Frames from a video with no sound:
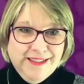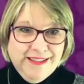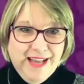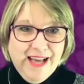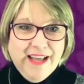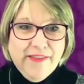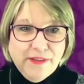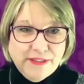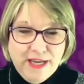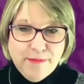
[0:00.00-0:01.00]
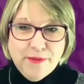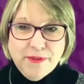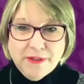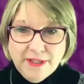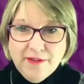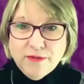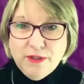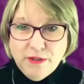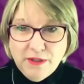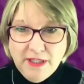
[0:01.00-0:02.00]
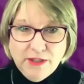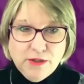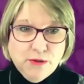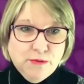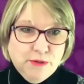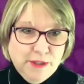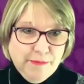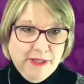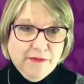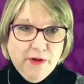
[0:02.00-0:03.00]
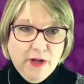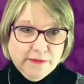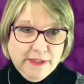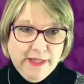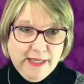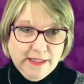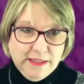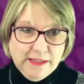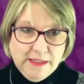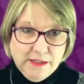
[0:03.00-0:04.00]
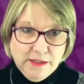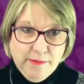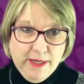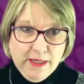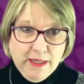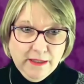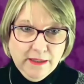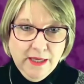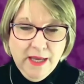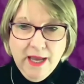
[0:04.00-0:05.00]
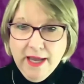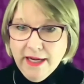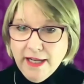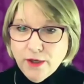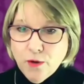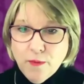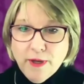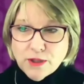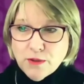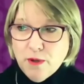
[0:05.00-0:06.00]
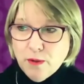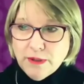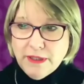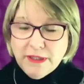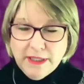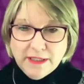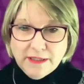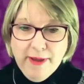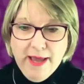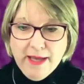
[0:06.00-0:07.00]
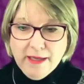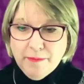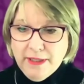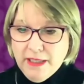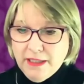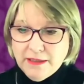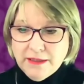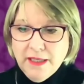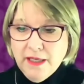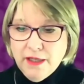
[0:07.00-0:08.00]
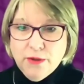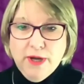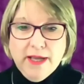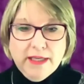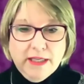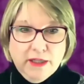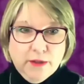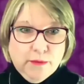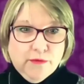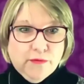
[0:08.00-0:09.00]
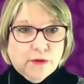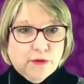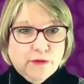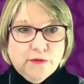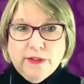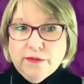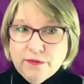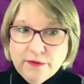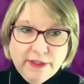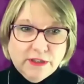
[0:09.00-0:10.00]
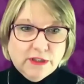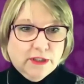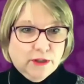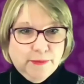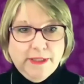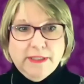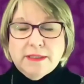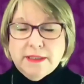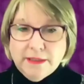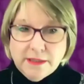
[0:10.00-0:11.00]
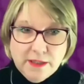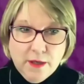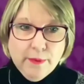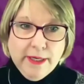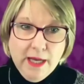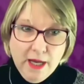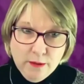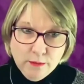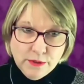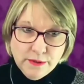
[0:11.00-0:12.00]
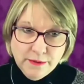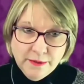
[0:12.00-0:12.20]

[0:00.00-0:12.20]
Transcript: Not at the depth and the level you need to be involved in that decision making. And I don't want you holding things back because you're not getting a referral fee for each little piece that's going out.